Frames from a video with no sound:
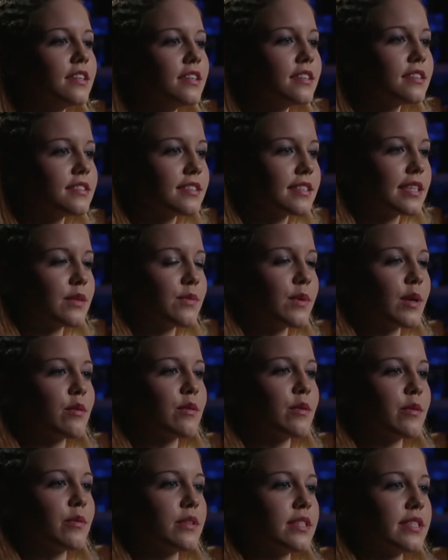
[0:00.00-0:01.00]
city
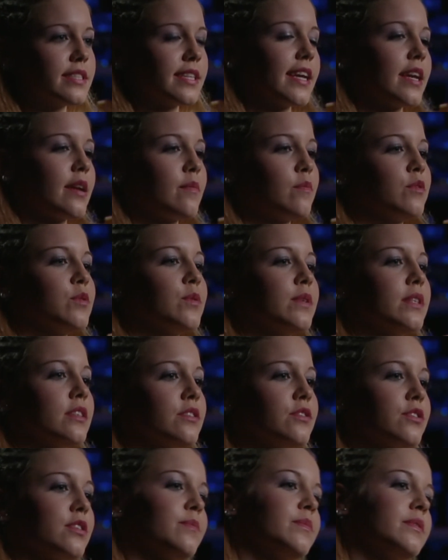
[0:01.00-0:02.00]
where we would stay between the
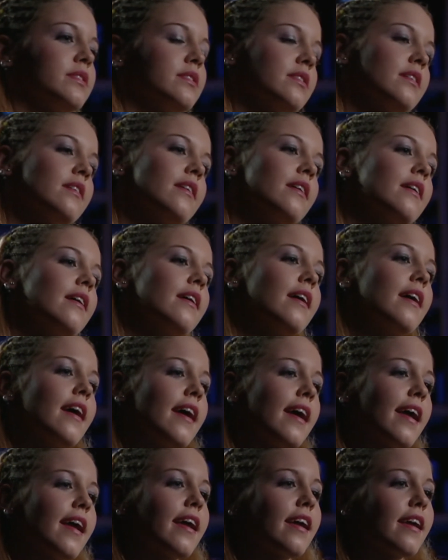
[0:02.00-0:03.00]
trips.
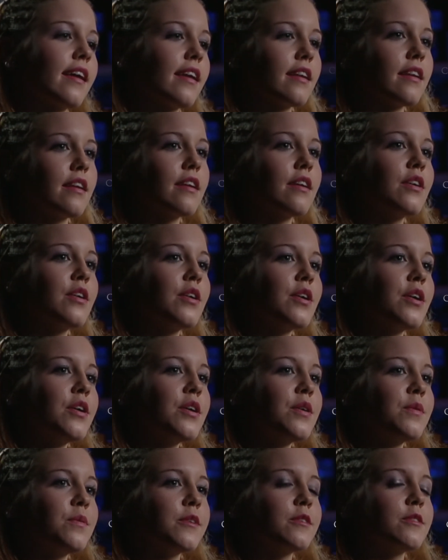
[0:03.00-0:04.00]
And
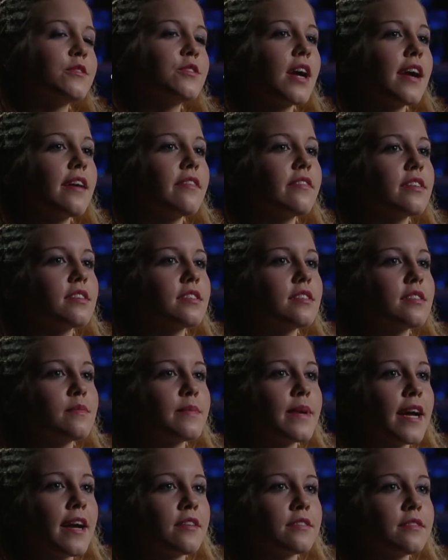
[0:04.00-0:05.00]
we were driving to
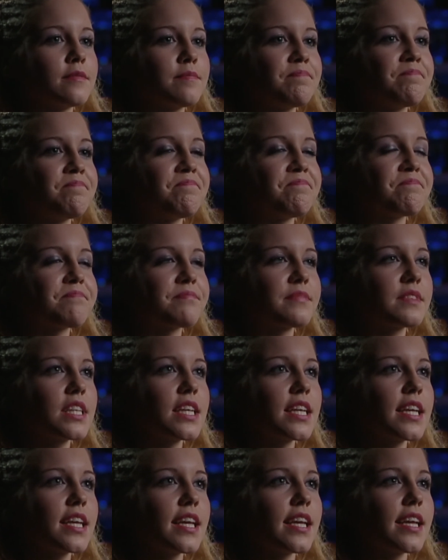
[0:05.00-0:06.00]
the mountain,
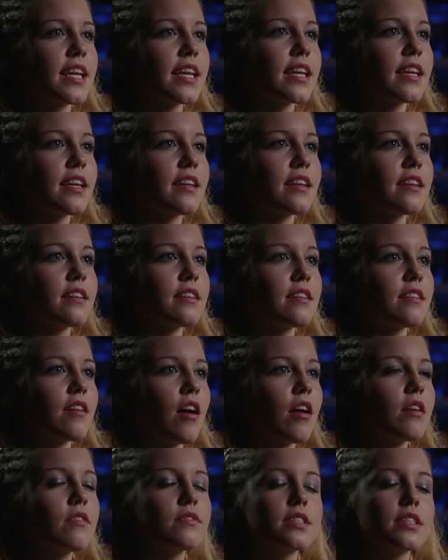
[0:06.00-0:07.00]
and
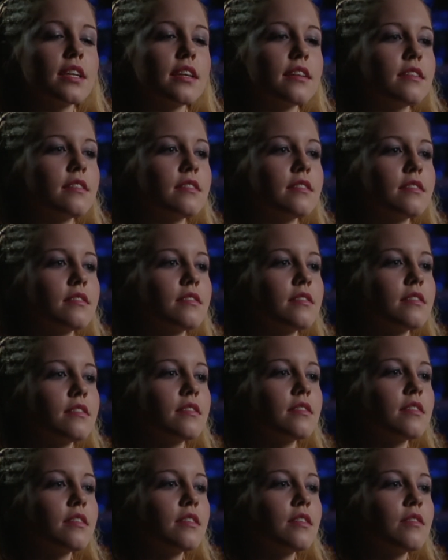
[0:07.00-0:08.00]
all of a sudden,
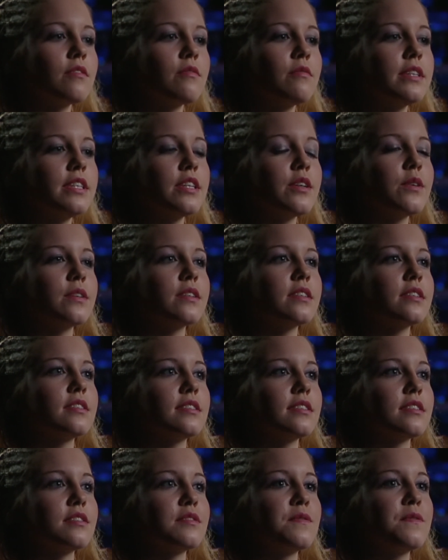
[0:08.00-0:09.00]
we
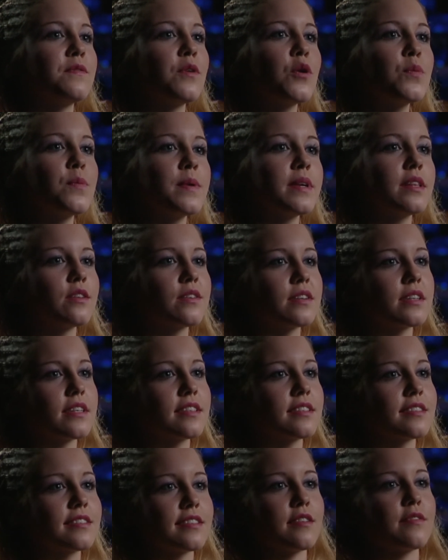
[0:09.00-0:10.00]
noticed this
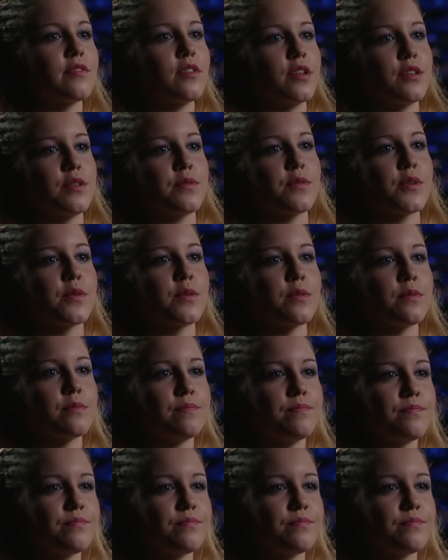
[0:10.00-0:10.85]
foamy-looking stuff on the road.